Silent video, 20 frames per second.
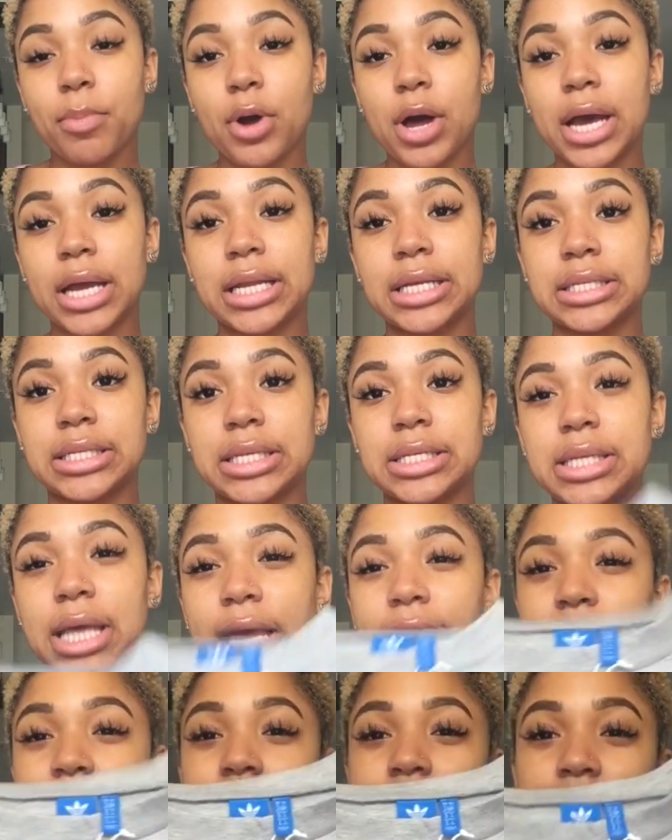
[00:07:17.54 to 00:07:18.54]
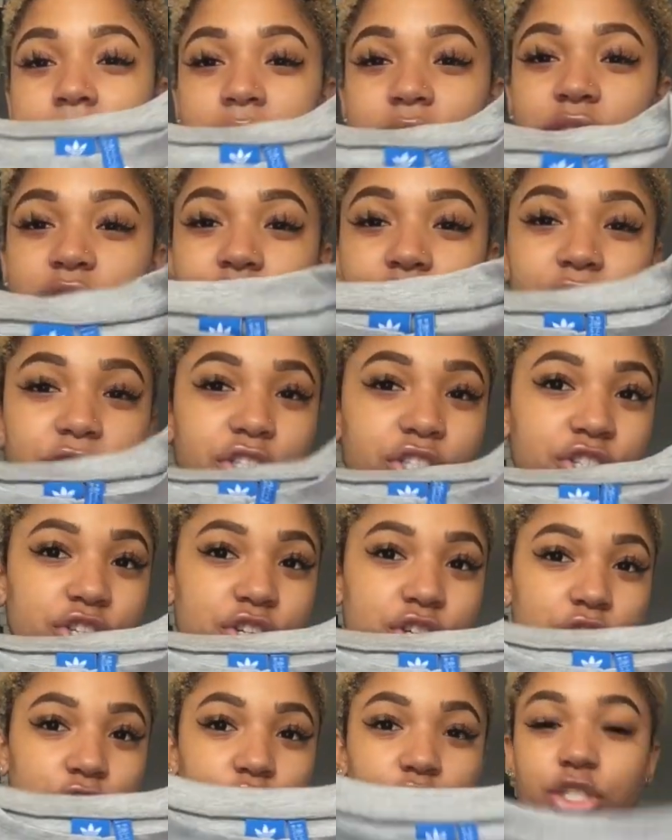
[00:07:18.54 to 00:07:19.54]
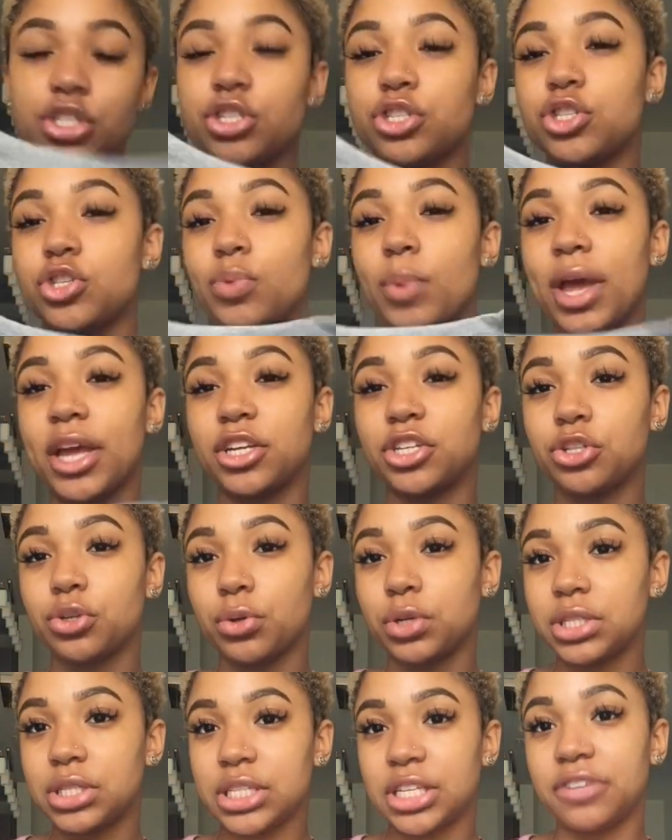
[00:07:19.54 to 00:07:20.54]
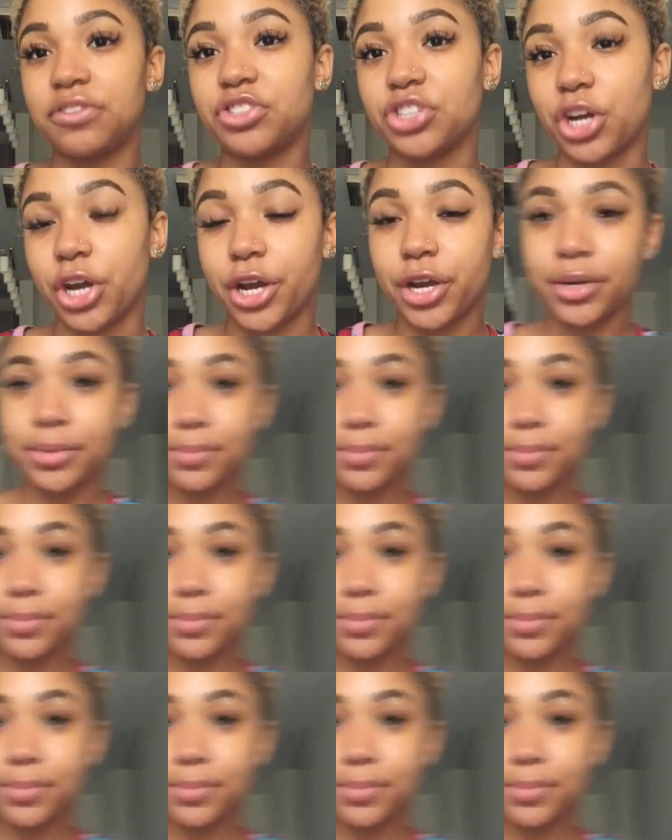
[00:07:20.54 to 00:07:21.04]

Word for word: bought is this like Adidas Originals sweat short sleeve shirt.